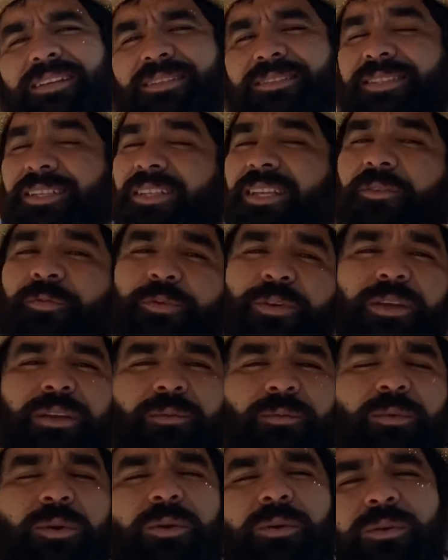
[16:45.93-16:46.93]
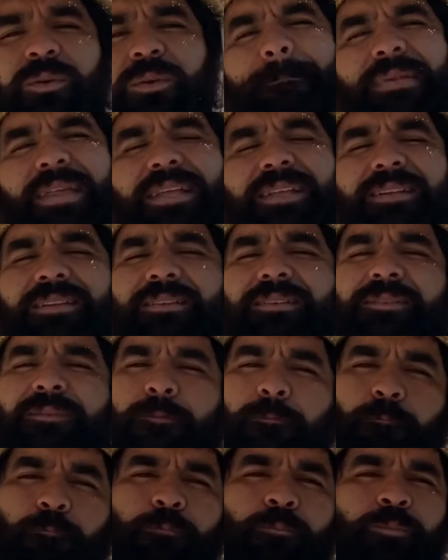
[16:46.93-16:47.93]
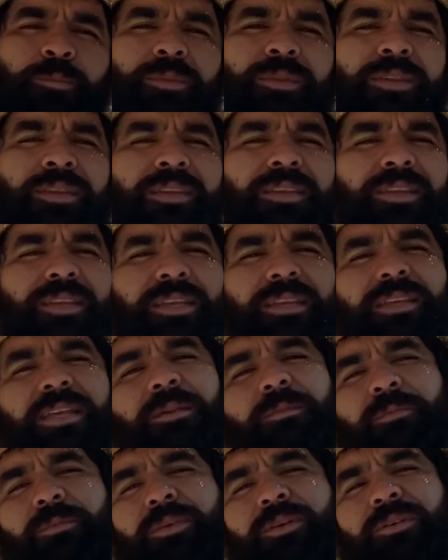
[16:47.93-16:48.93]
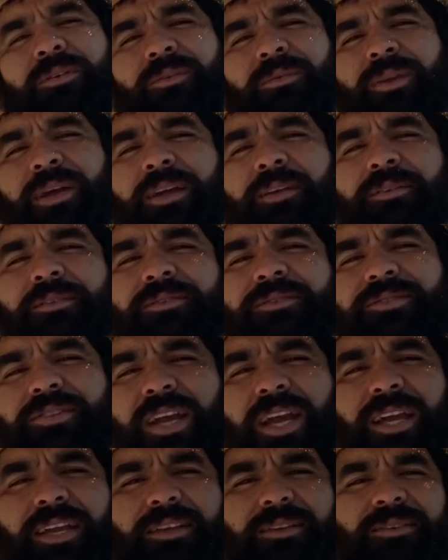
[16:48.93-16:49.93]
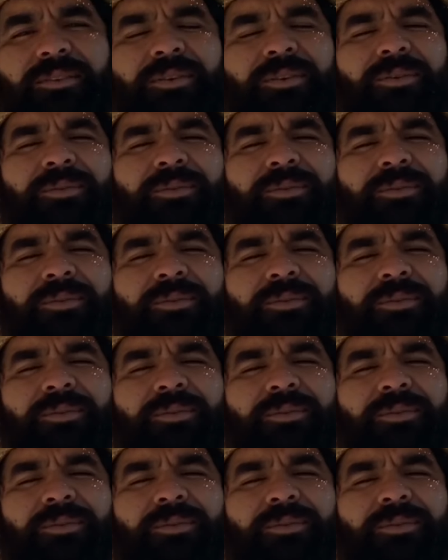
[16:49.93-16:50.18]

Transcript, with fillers: significant role in keeping me on the right track, you know.